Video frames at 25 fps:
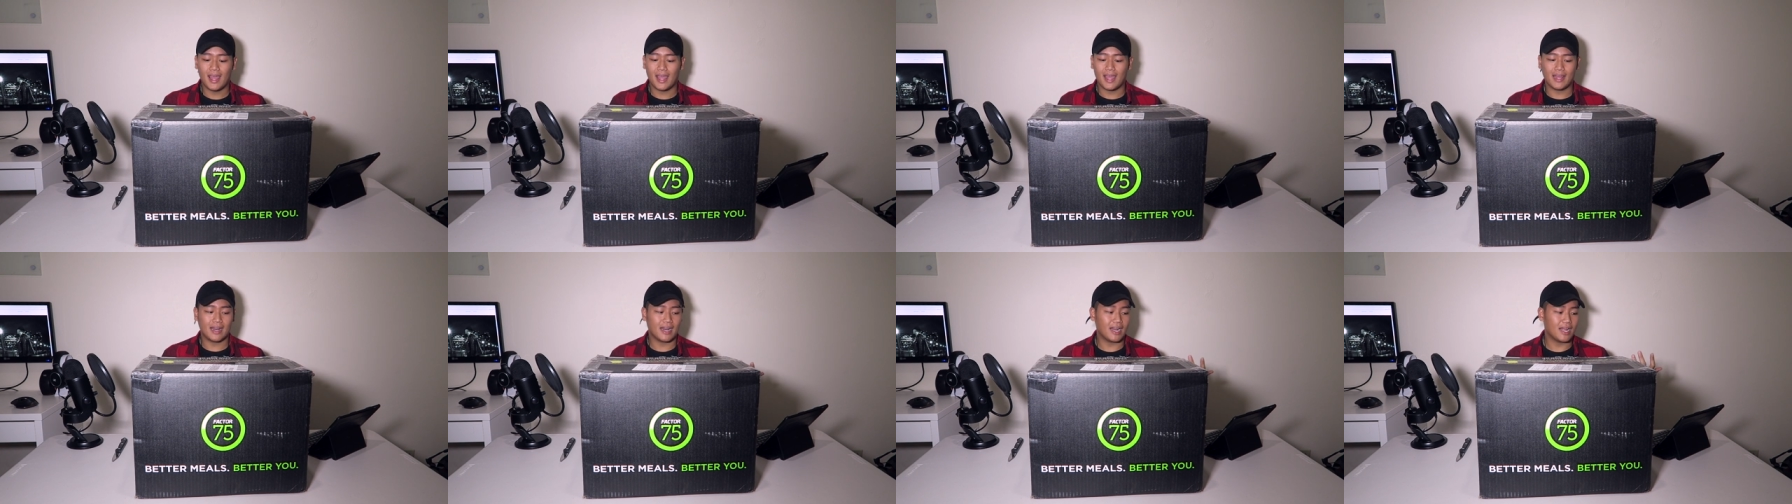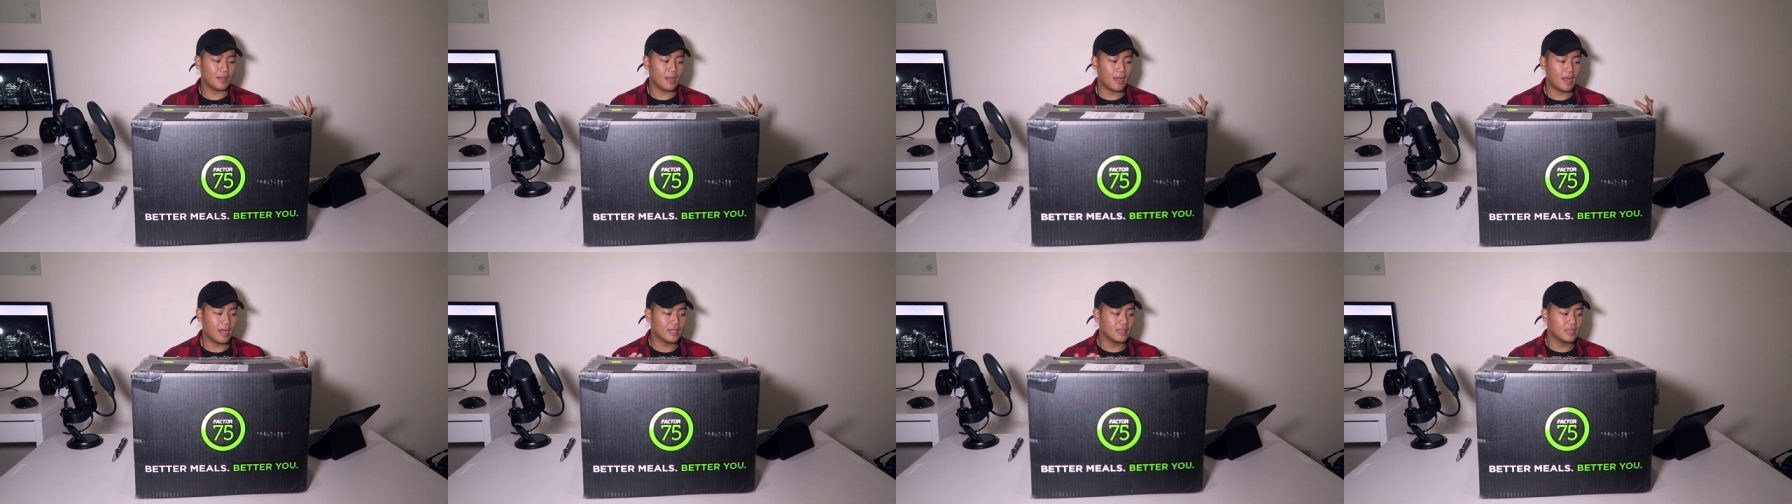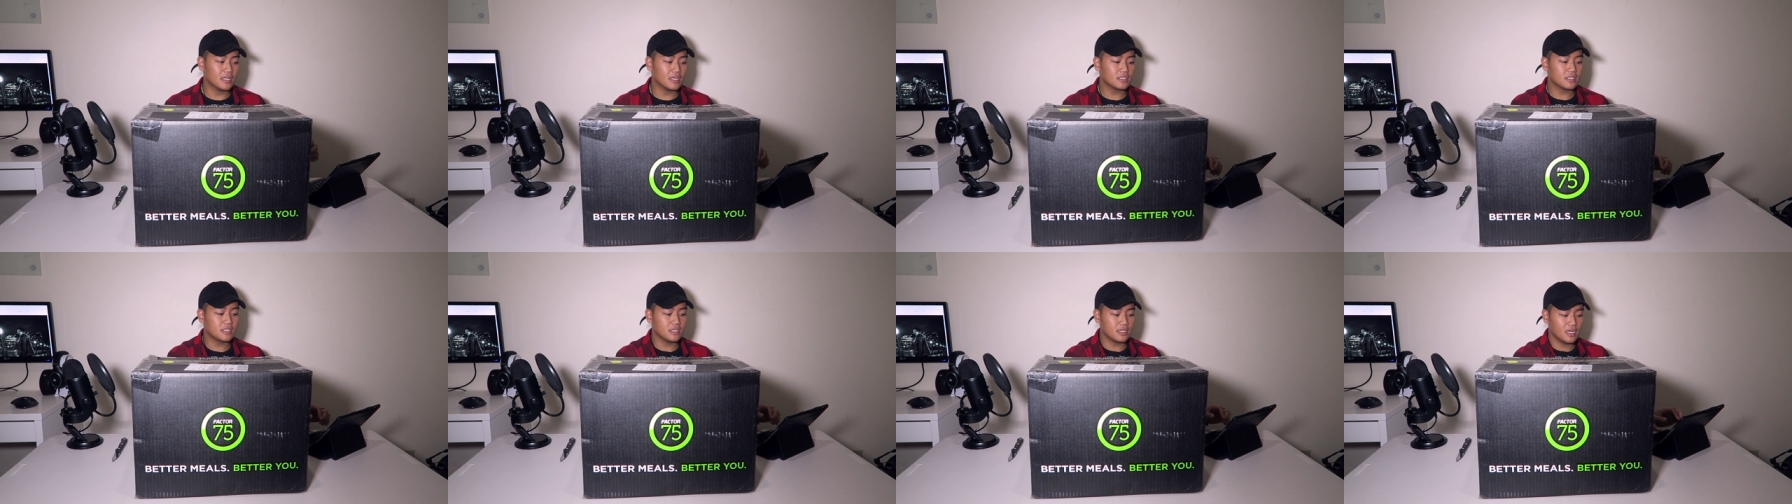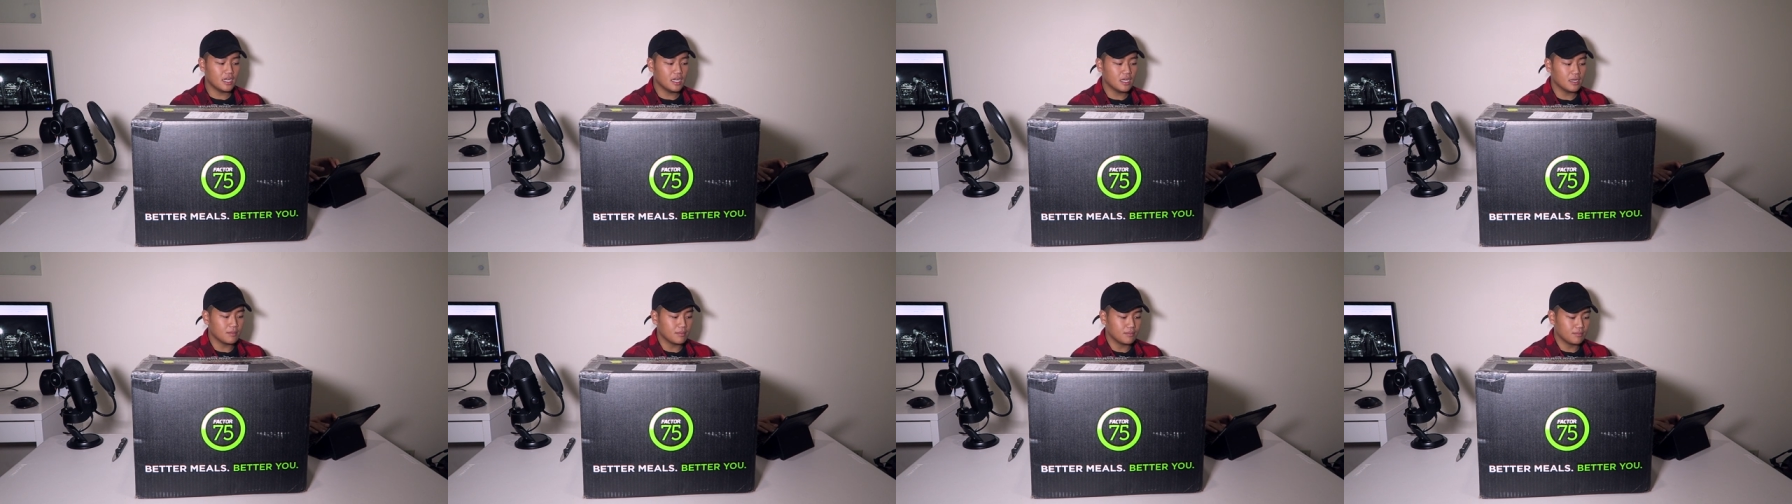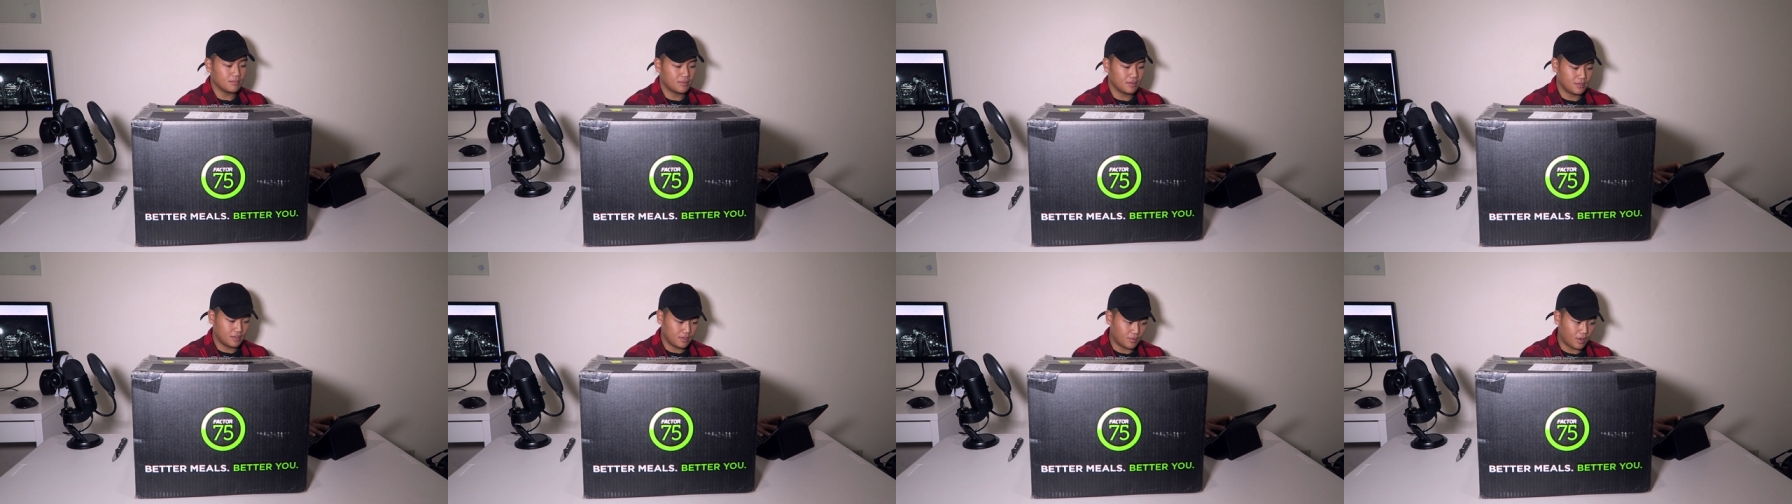And I looked it
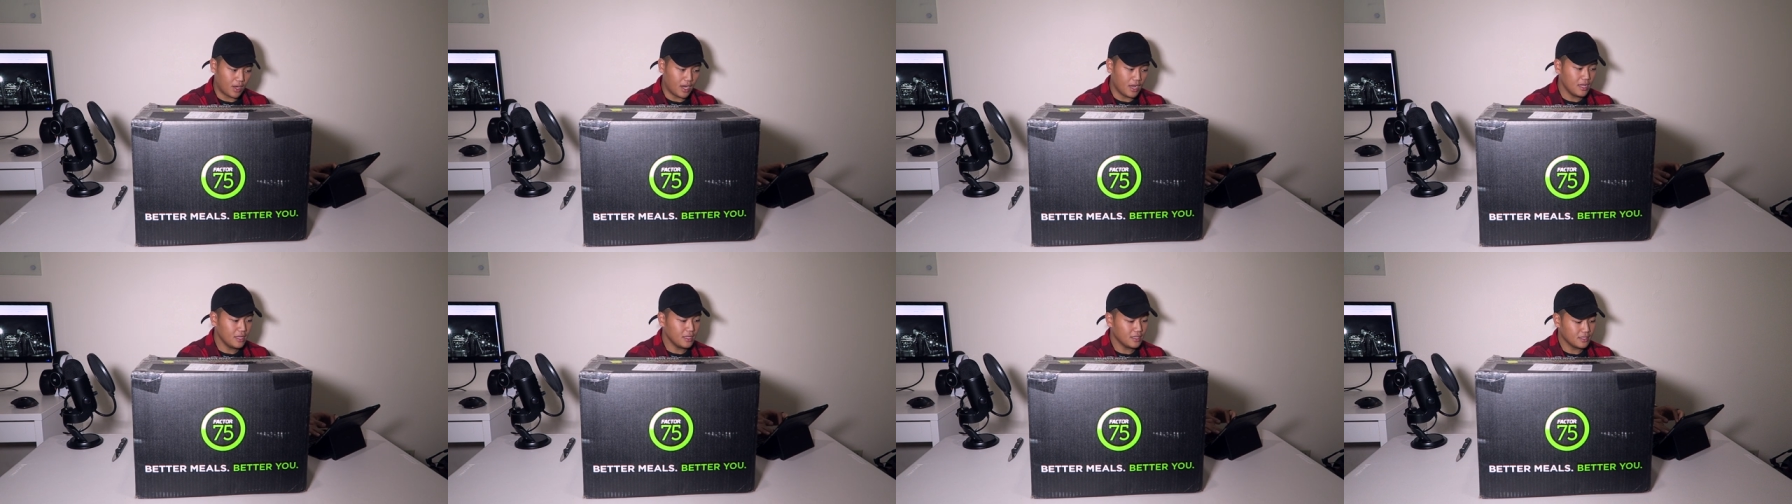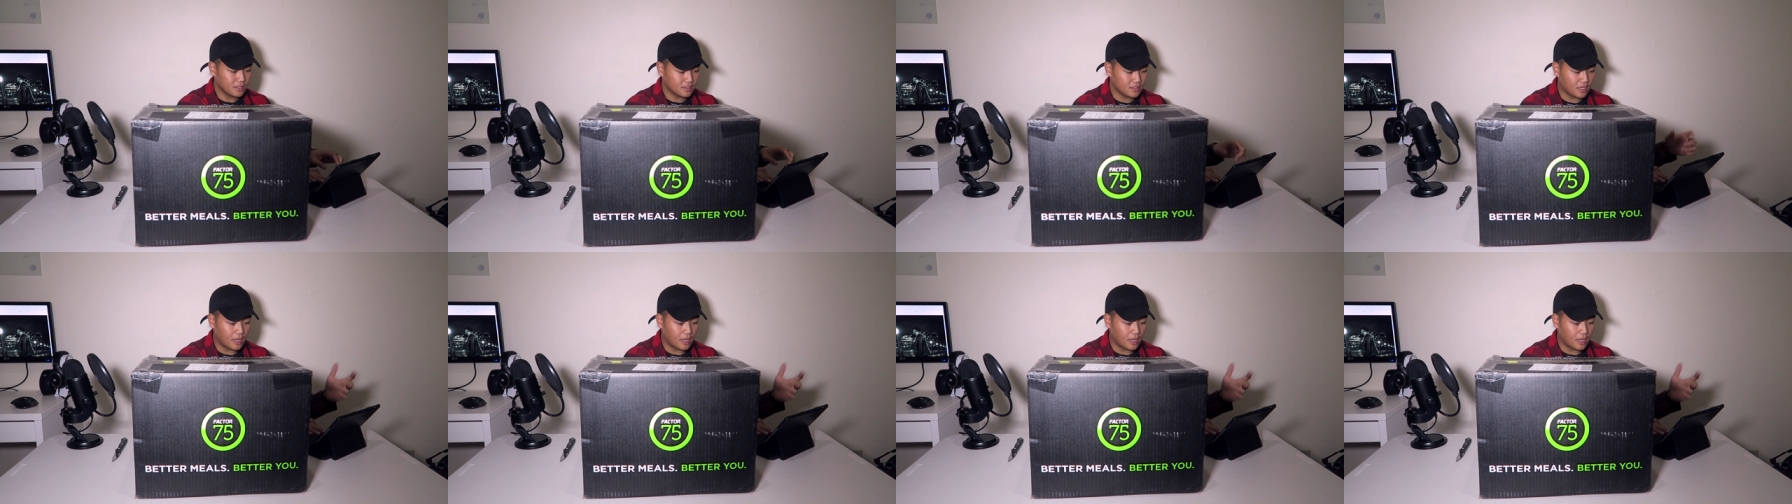up, right?